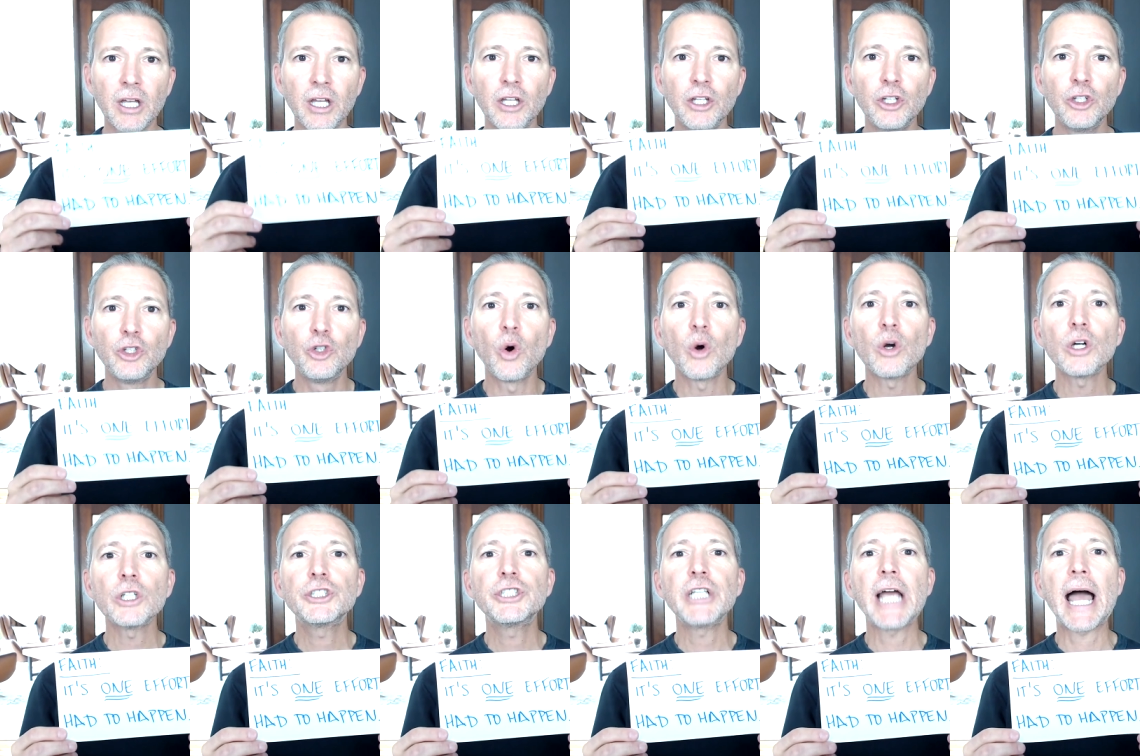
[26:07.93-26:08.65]

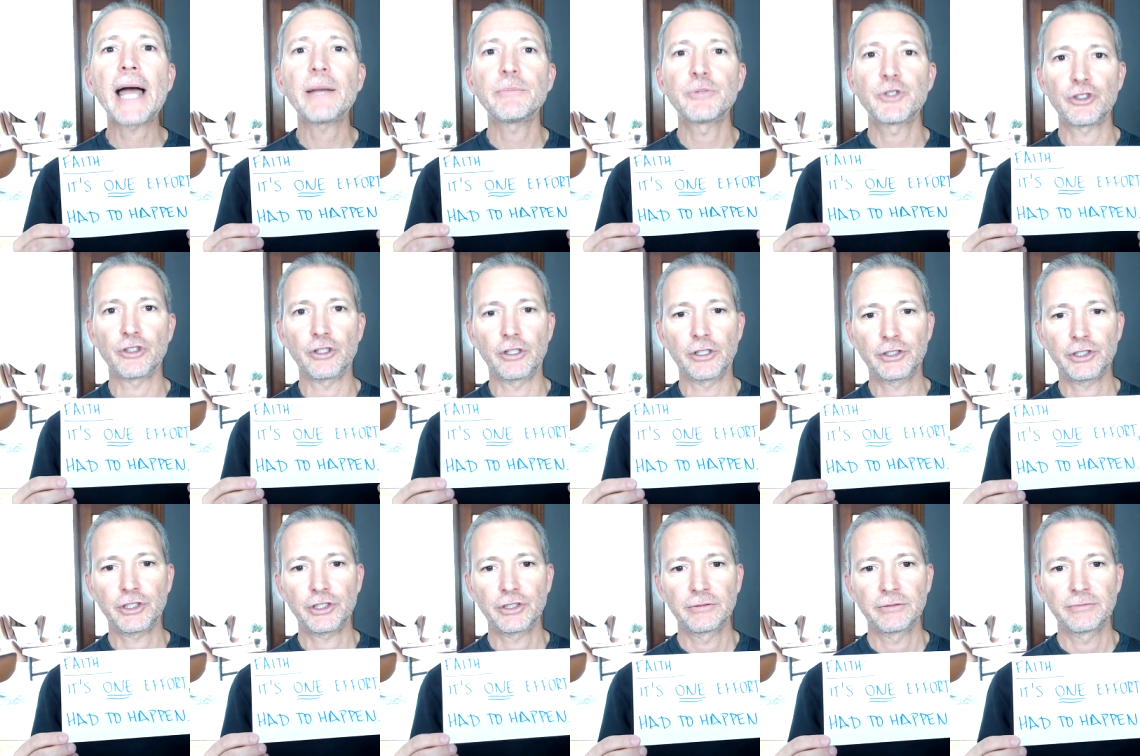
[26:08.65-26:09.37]
Your job
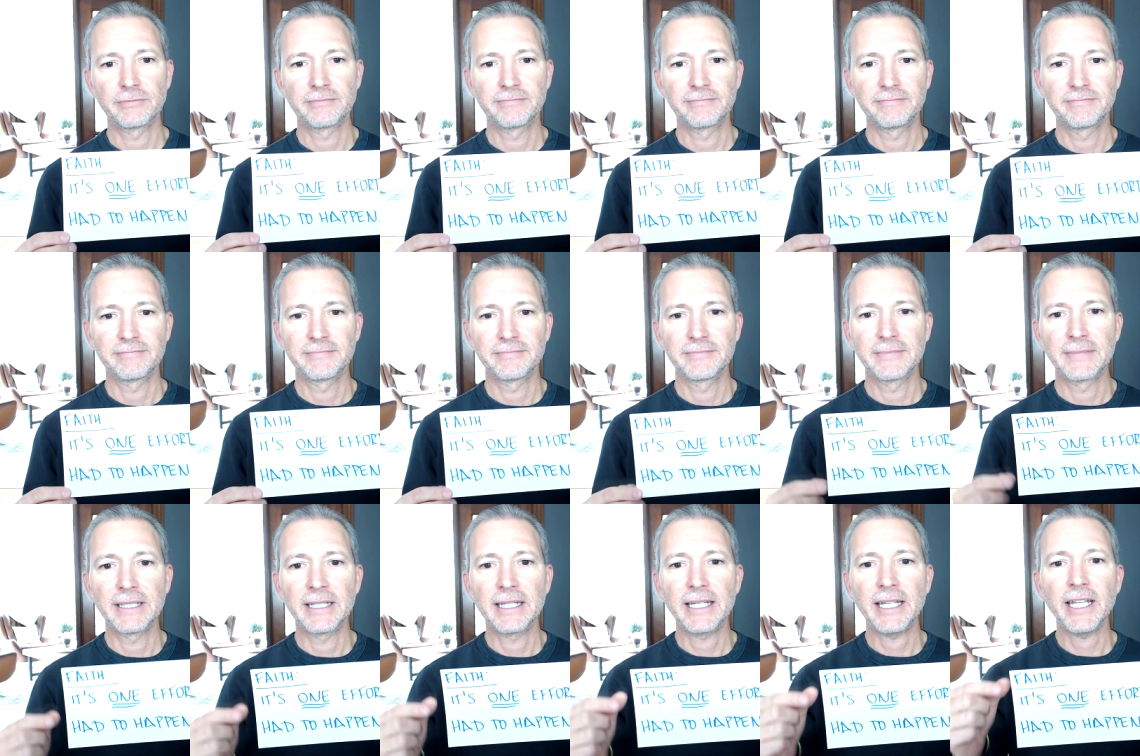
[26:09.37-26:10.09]
search
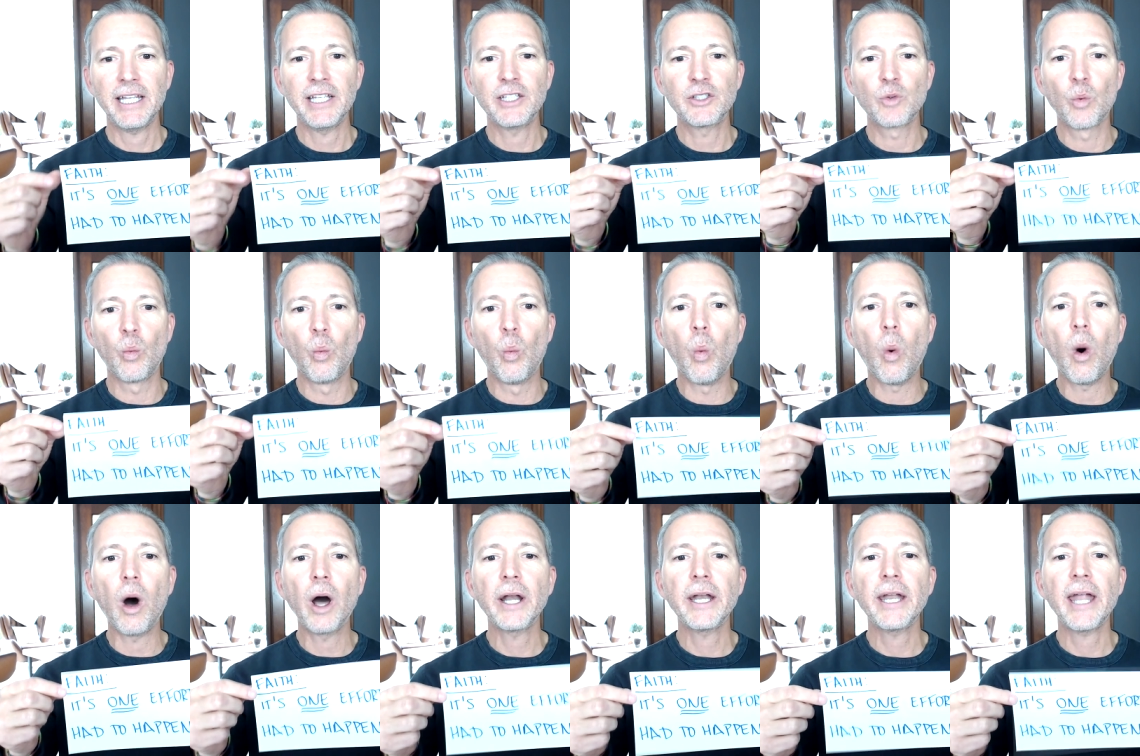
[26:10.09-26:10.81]
is
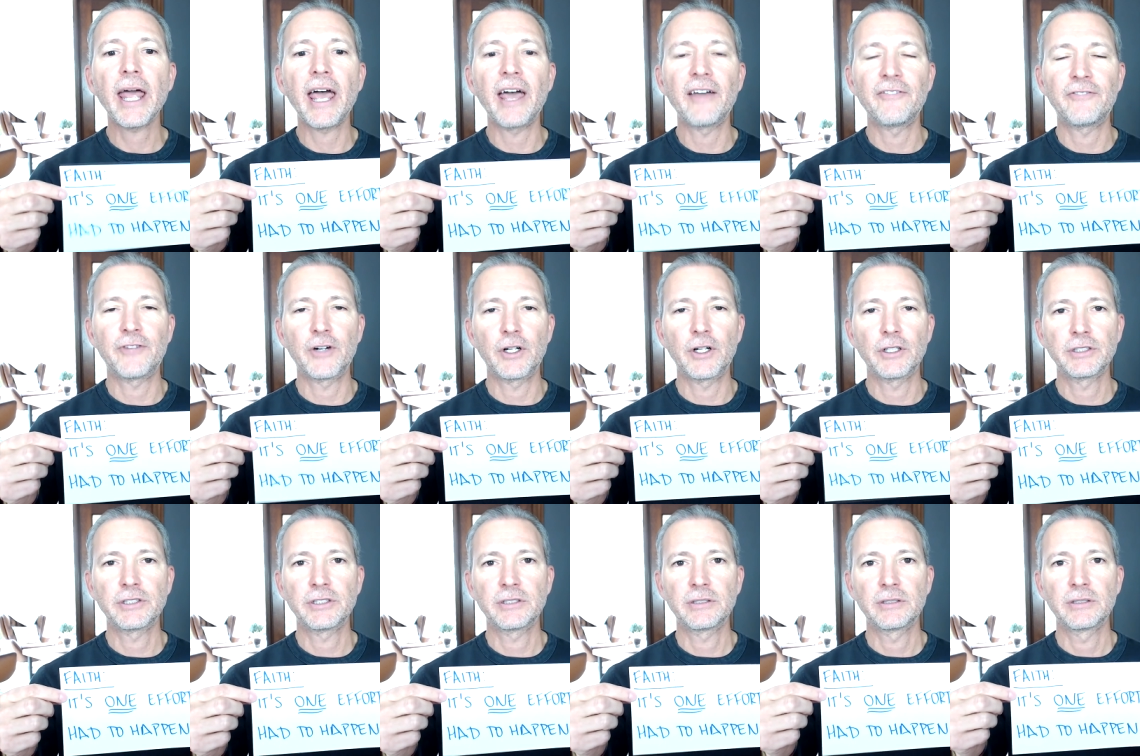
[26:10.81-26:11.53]
one
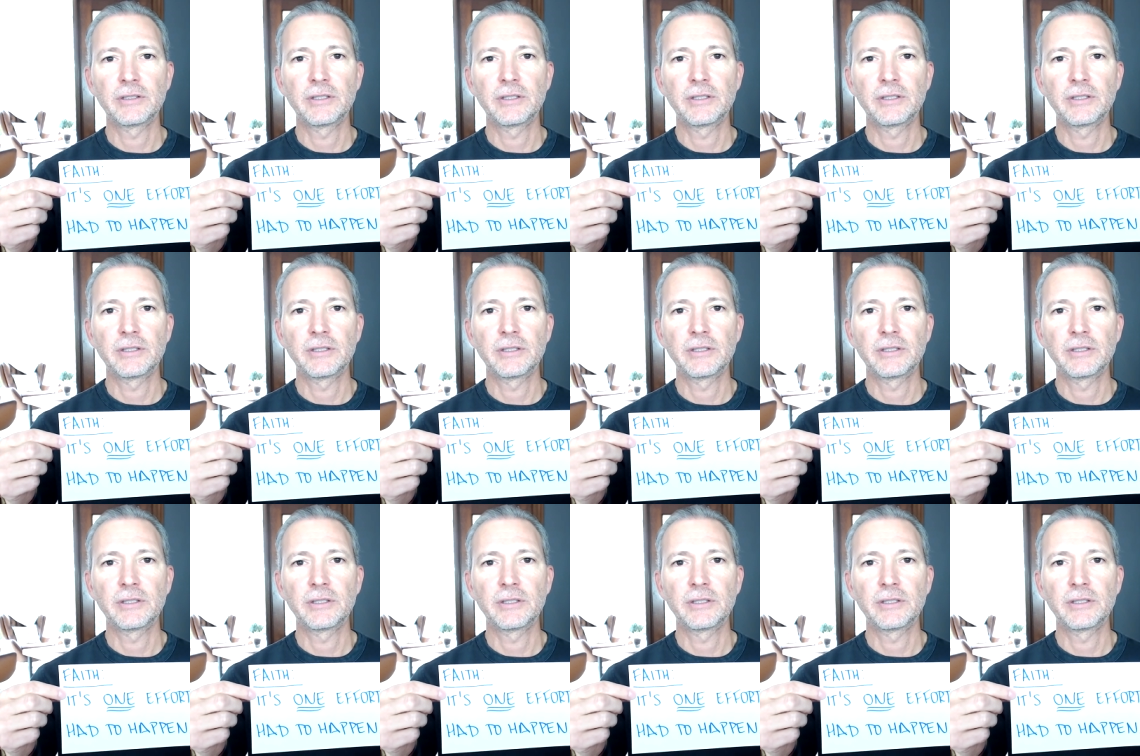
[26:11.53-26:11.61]
effort.